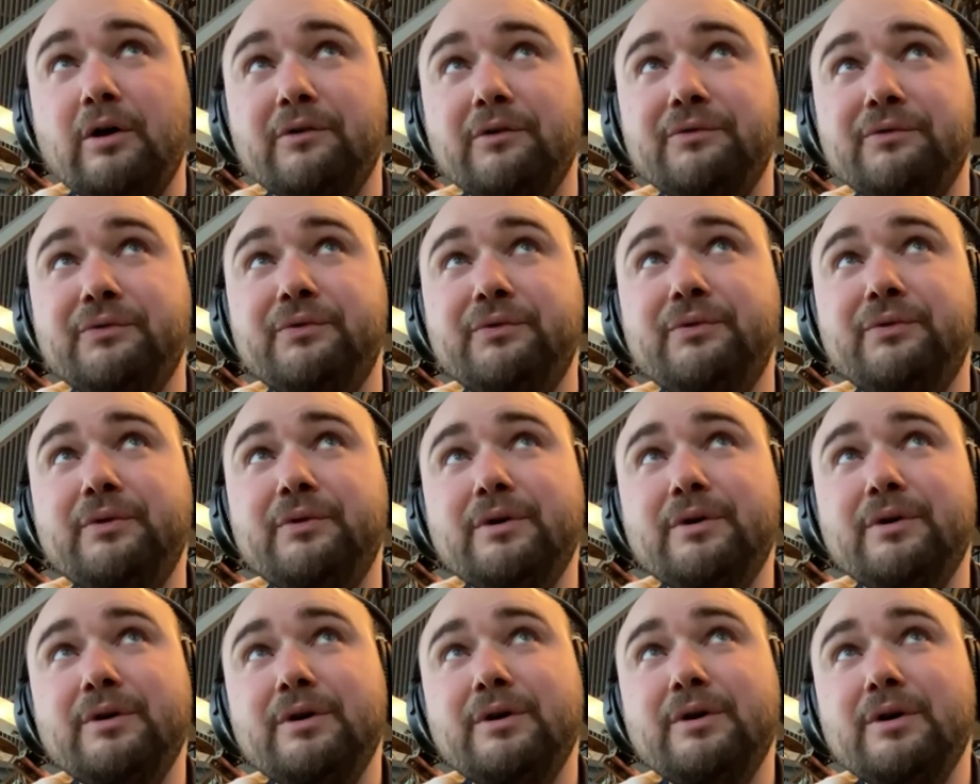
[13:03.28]
of
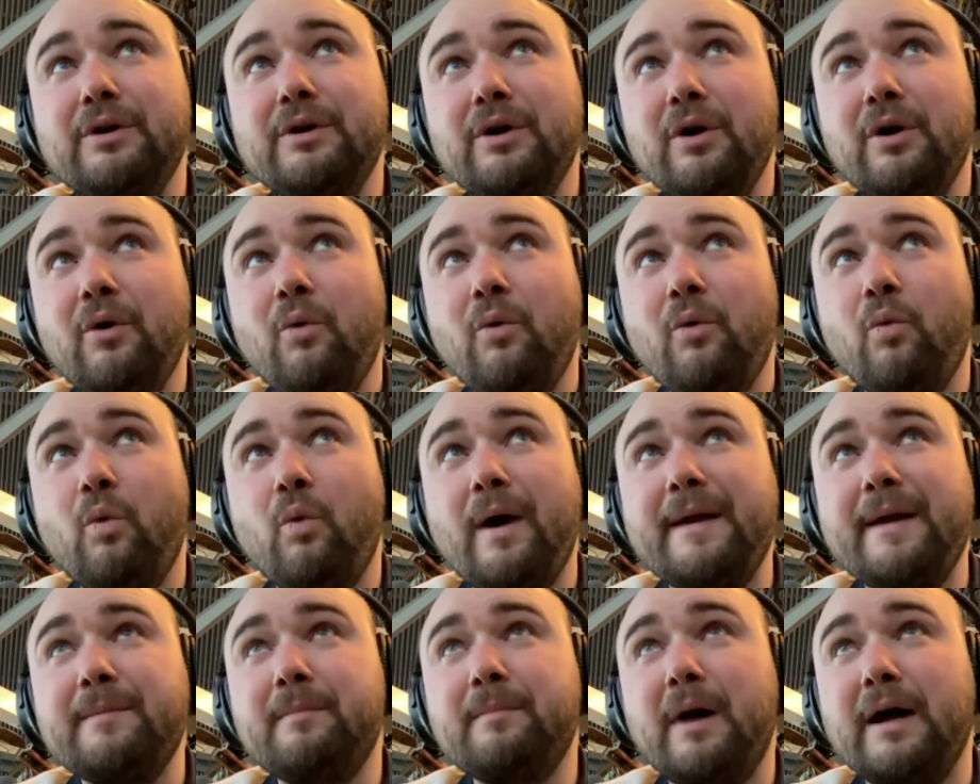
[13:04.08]

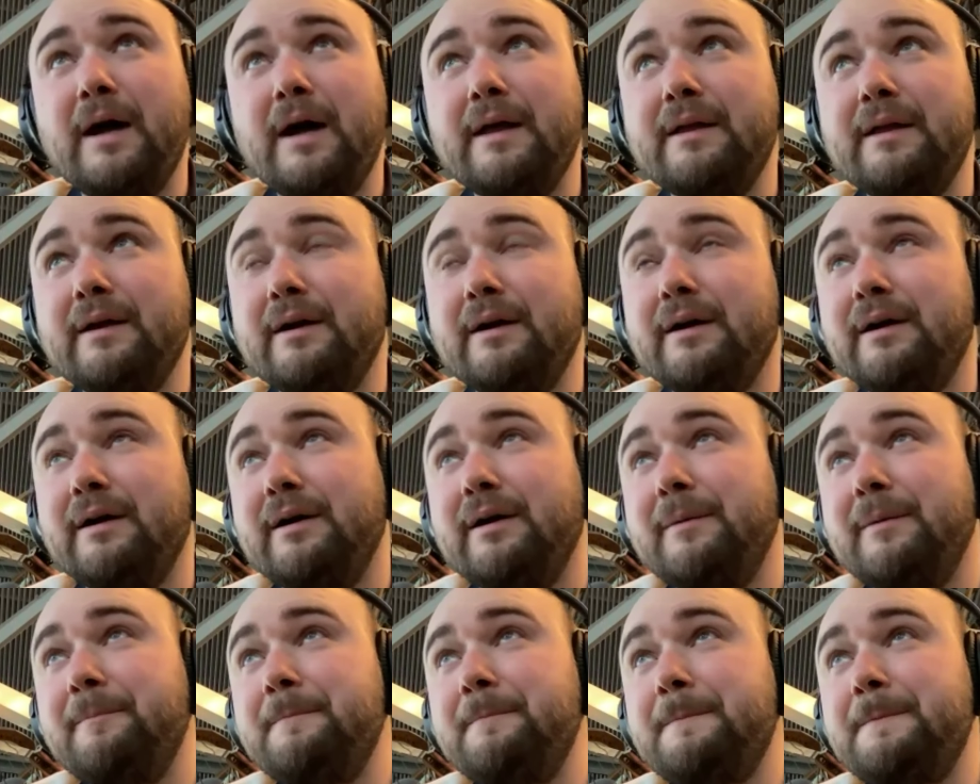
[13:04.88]
when my,
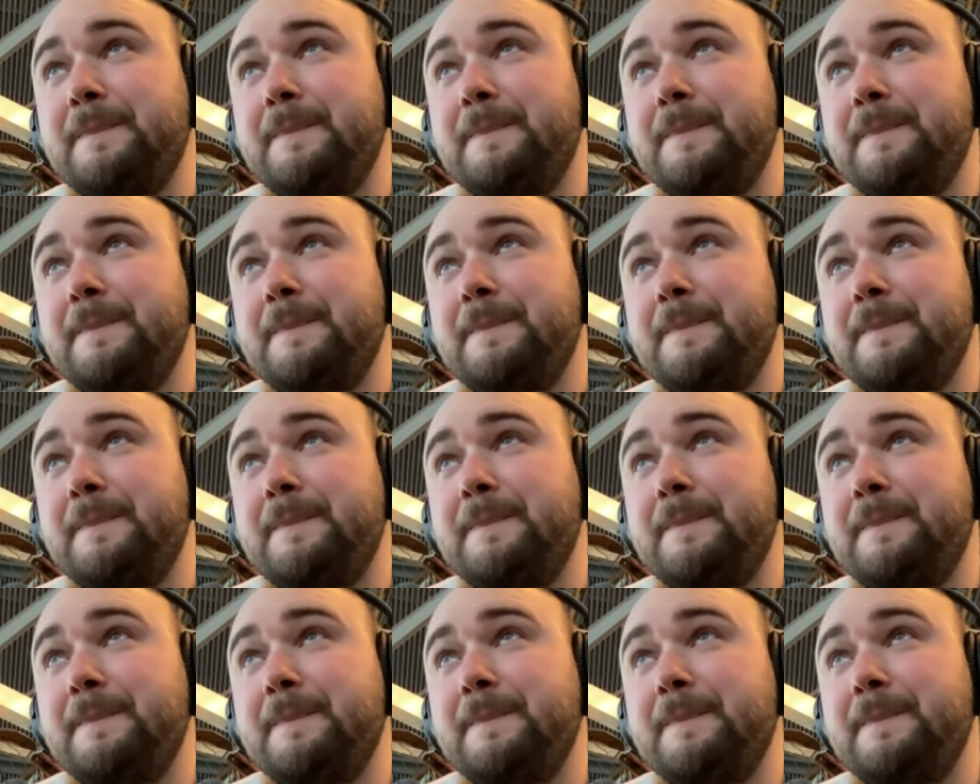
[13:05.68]
uh,